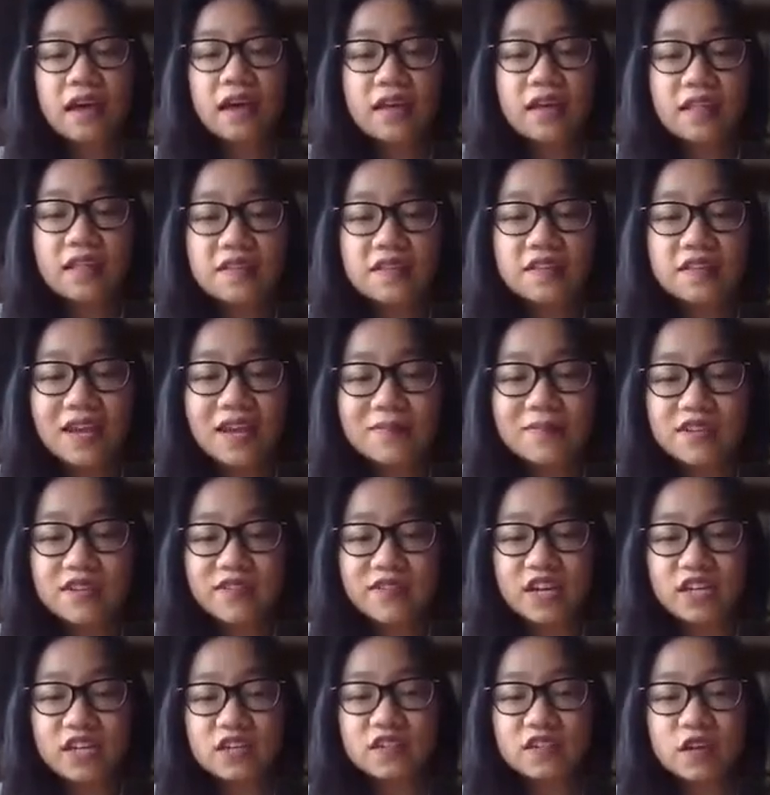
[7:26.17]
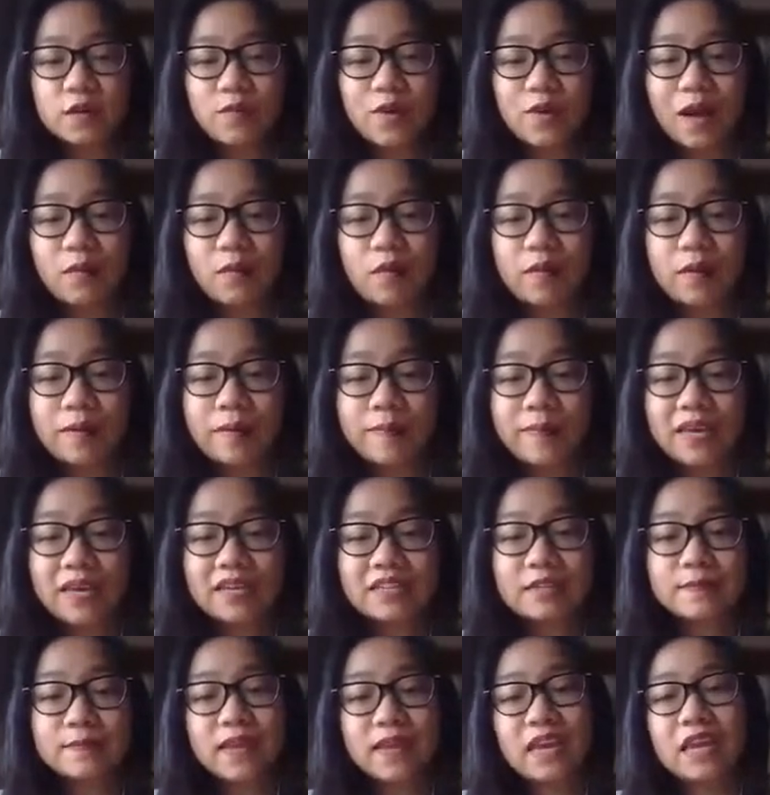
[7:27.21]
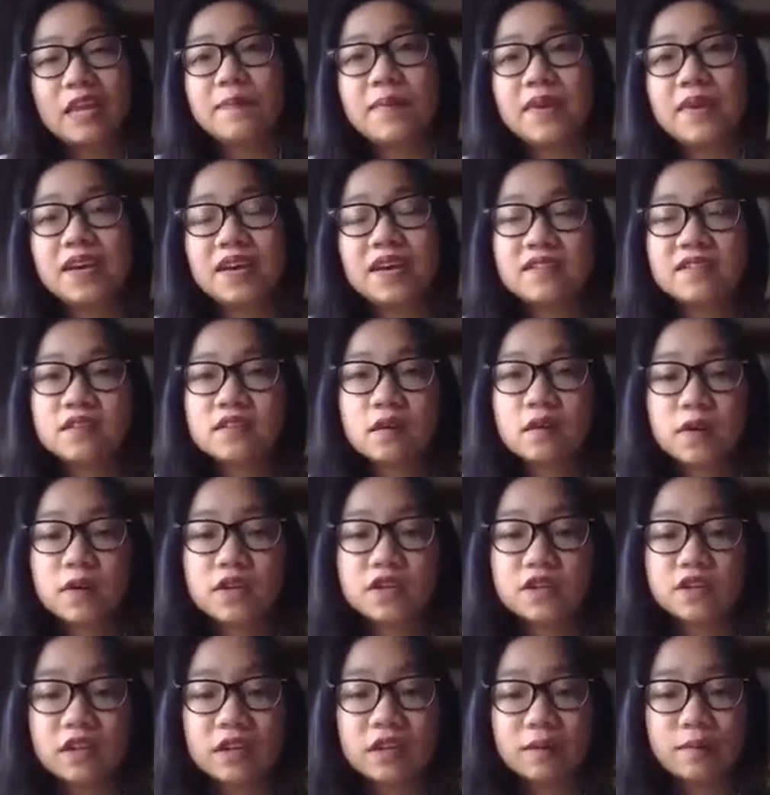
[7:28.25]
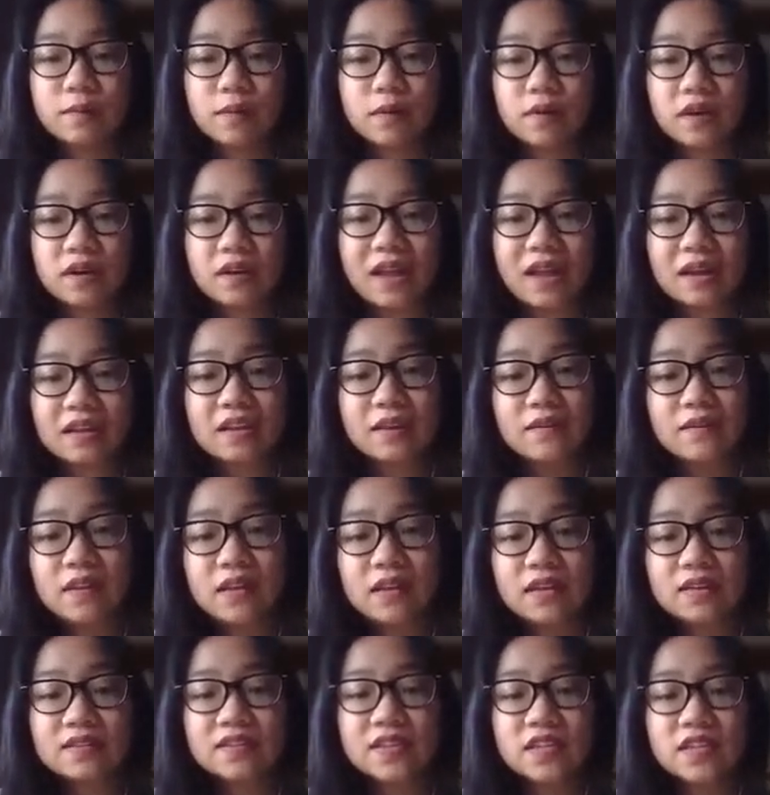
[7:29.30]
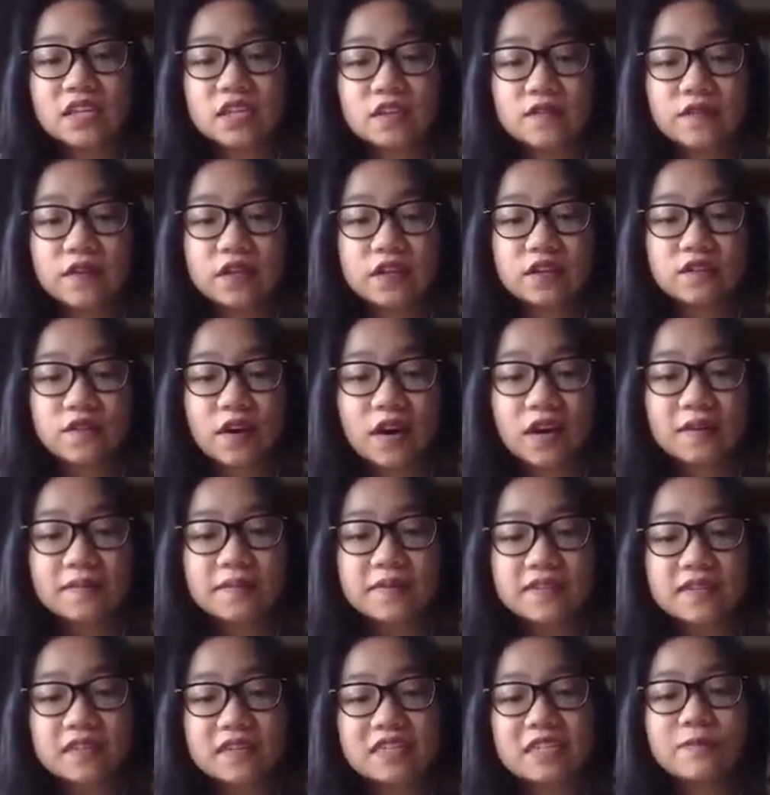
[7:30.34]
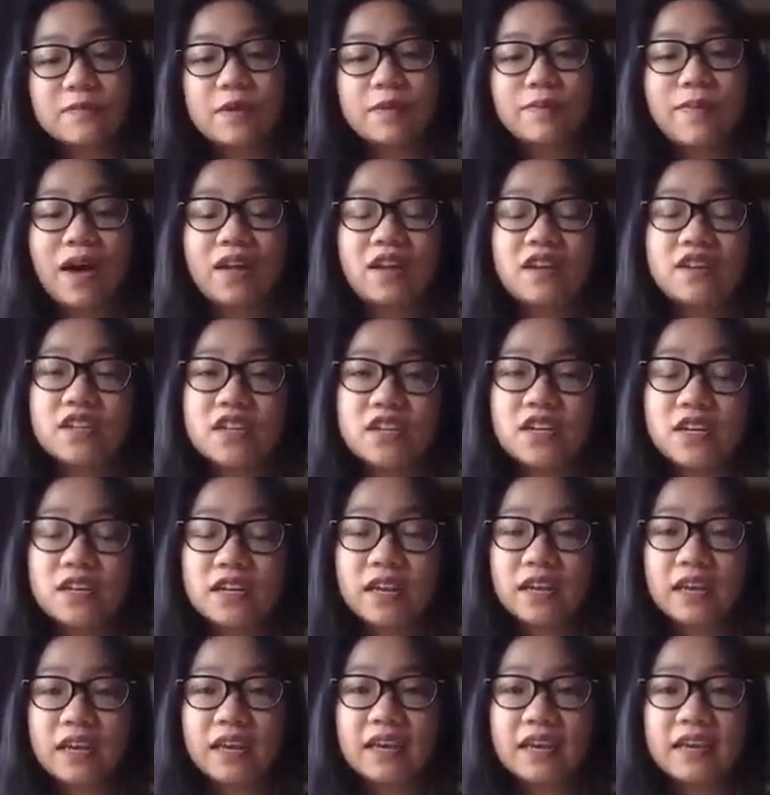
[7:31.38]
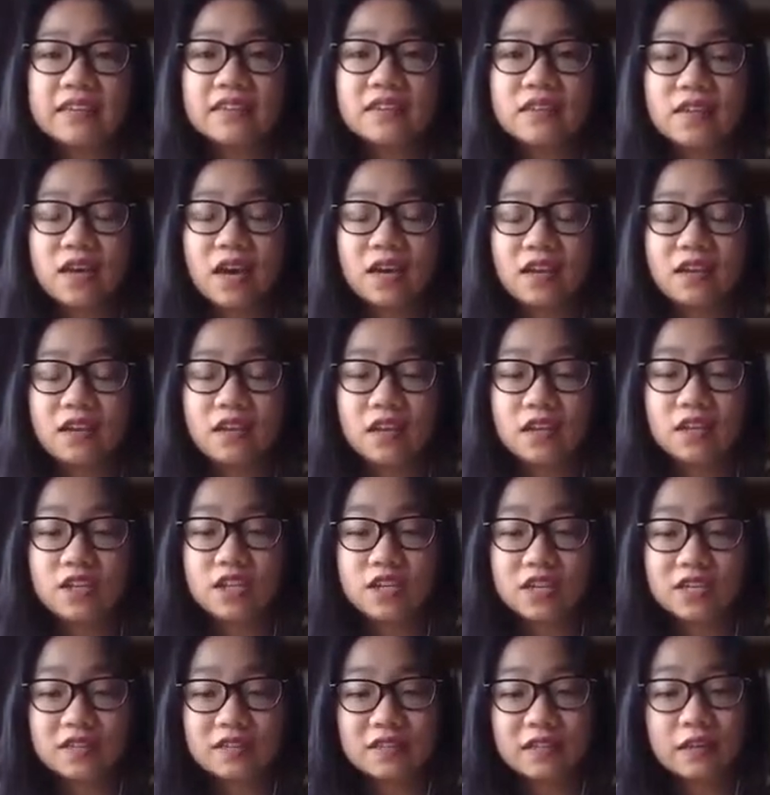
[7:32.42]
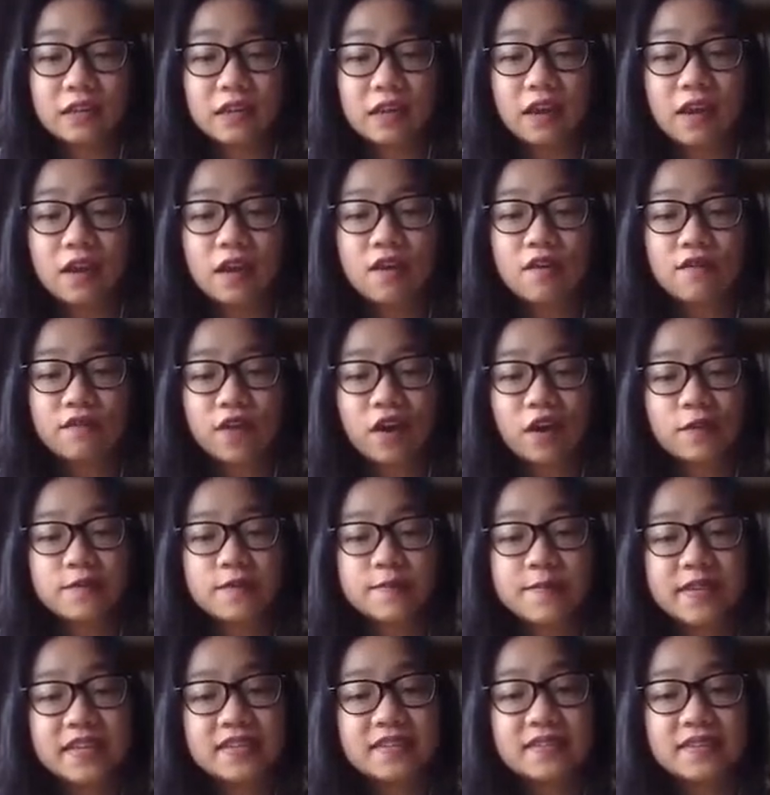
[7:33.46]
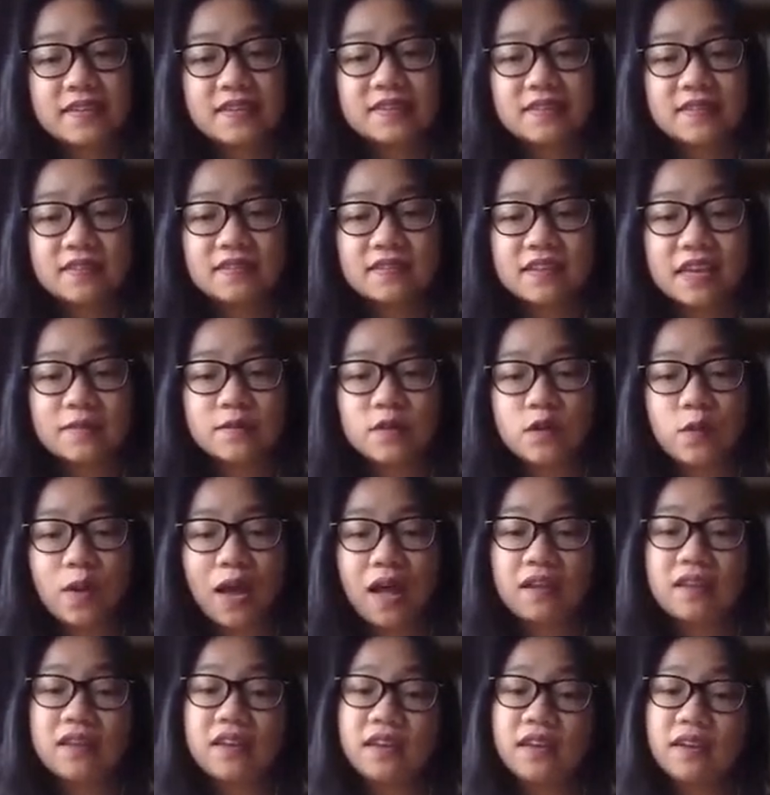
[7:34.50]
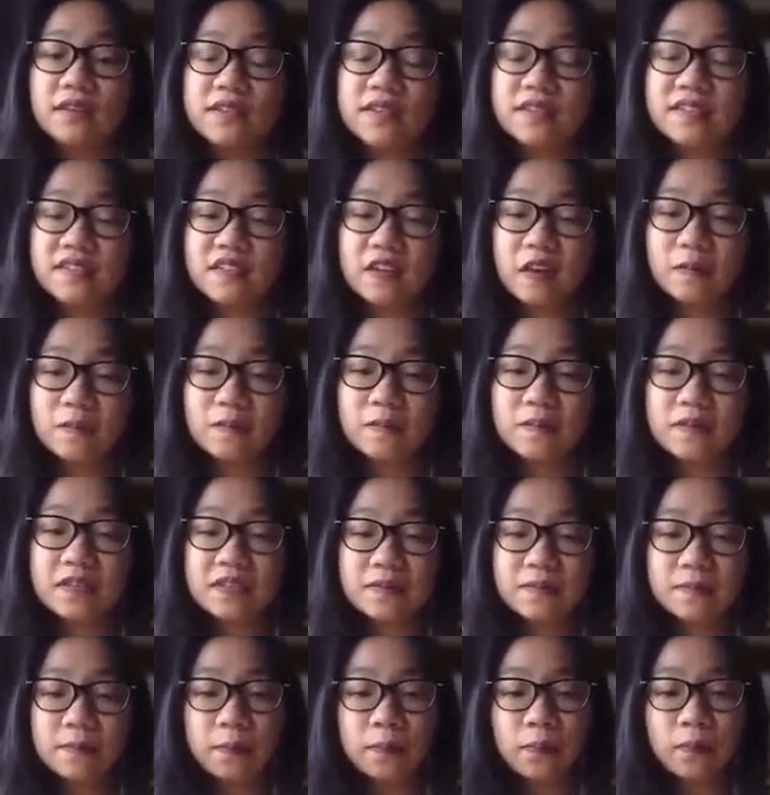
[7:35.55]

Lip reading: And these observations could probably be explained because commercially important activities such as fish farms need to be monitored in case non-indigenously farmed species escape to wild ecosystems.